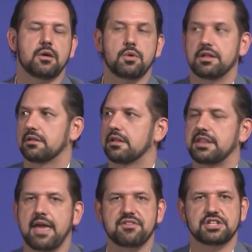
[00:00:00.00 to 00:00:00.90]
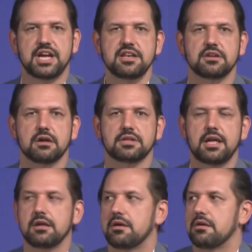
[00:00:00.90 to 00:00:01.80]
Well, they have an agenda, don't
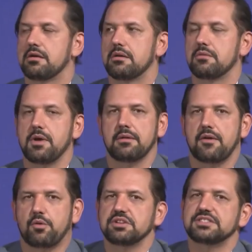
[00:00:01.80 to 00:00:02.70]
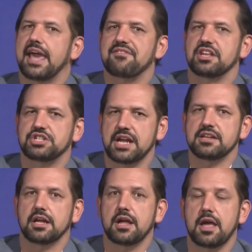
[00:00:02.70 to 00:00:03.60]
they? Well, of course they have an
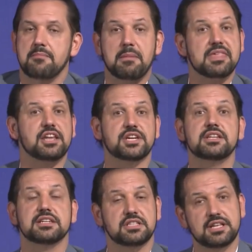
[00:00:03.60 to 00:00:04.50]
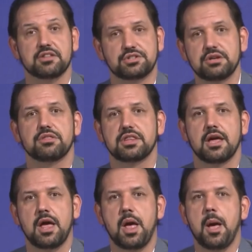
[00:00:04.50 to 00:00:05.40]
agenda. Maybe that agenda is to tell the truth,
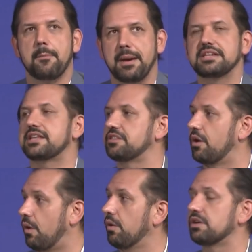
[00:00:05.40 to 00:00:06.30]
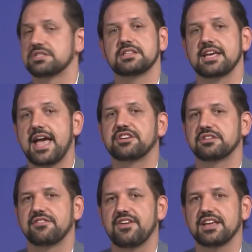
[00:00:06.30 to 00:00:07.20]
based on the horrors that they
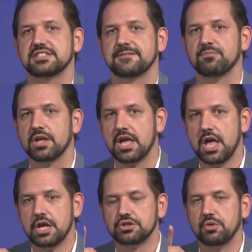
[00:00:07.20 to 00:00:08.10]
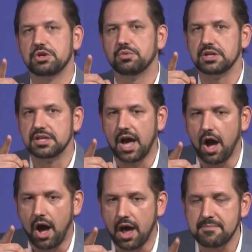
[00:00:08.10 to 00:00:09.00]
actually faced. So you would
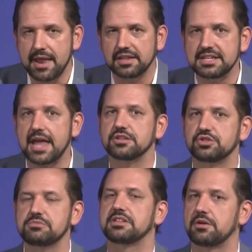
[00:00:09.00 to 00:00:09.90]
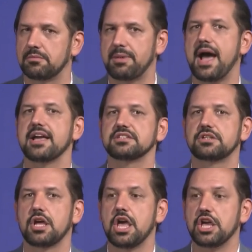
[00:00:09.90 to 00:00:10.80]
automatically not assume that they were biased.
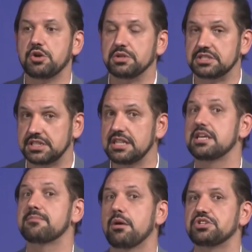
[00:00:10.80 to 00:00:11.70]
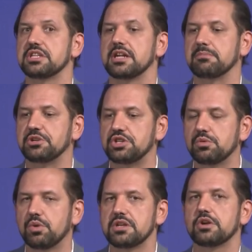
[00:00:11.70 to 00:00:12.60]
You would see the emotion there, but you
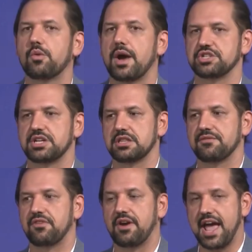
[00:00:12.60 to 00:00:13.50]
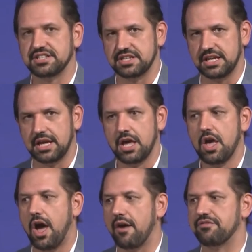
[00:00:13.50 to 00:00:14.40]
wouldn't question the veracity
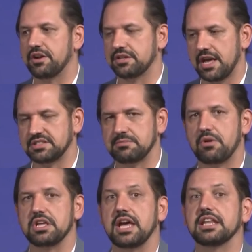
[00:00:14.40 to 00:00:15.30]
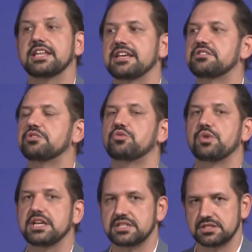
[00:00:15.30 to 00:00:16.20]
of their testimony unless there's
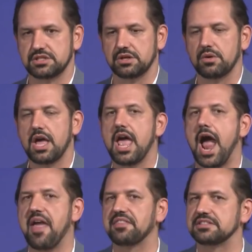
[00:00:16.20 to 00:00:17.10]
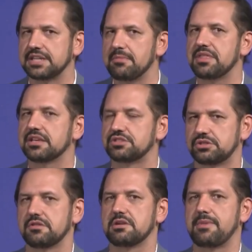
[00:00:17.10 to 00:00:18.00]
reason to. I think the same thing is
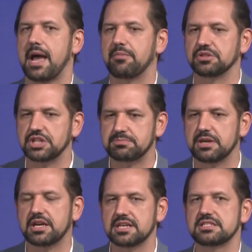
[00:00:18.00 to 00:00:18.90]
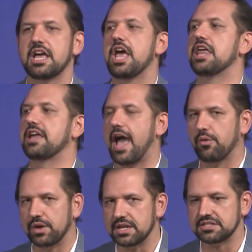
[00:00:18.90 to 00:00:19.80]
true of the Bible. Just because the
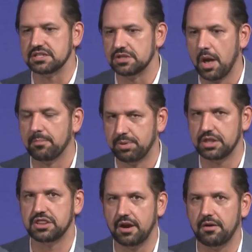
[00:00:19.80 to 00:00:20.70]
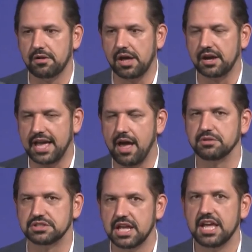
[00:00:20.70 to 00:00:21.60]
eyewitnesses put their
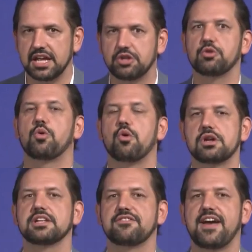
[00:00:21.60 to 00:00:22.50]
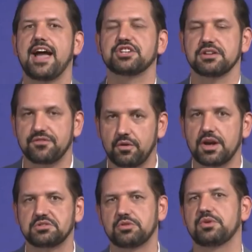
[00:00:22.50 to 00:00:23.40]
accounts into an orderly fashion for
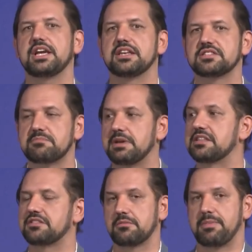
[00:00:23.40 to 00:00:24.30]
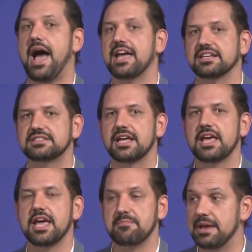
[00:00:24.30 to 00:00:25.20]
us to read doesn't mean that they're biased.
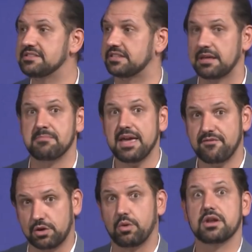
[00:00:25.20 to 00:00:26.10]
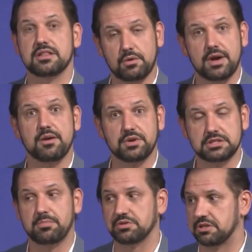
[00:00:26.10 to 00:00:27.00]
It means that they may have recorded it the way it was
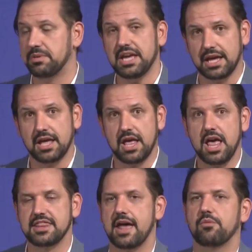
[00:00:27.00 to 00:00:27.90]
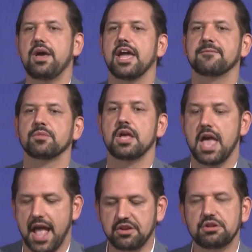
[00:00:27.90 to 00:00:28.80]
supposed to be, that way.
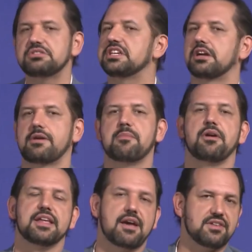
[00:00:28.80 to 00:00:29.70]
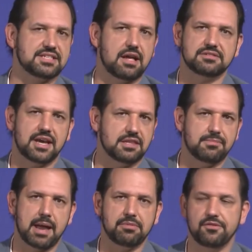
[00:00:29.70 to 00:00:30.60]
And you do see corroborating evidence outside the
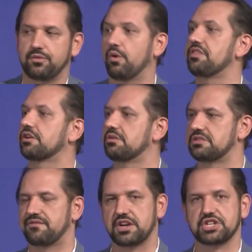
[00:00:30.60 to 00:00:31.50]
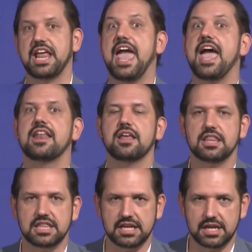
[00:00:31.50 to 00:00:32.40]
Bible for the crucifixion and
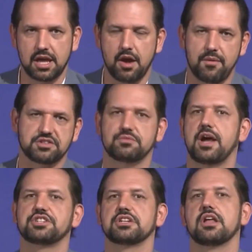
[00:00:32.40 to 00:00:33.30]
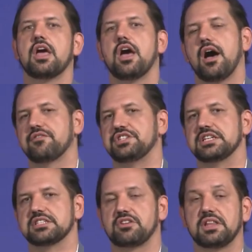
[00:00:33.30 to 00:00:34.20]
the resurrection of
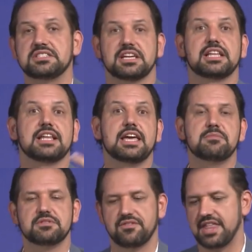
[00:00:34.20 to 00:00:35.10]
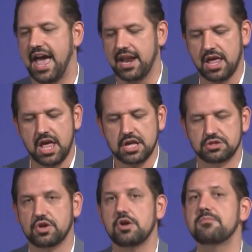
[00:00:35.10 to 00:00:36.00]
Jesus, or at least the claims of that.
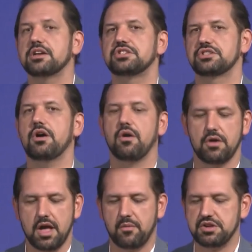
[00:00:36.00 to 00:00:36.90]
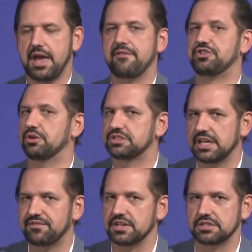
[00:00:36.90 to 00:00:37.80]
So much so when you have
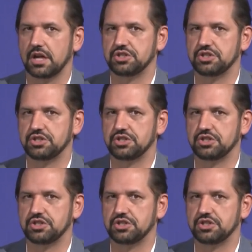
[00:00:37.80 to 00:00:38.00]
Josephus, a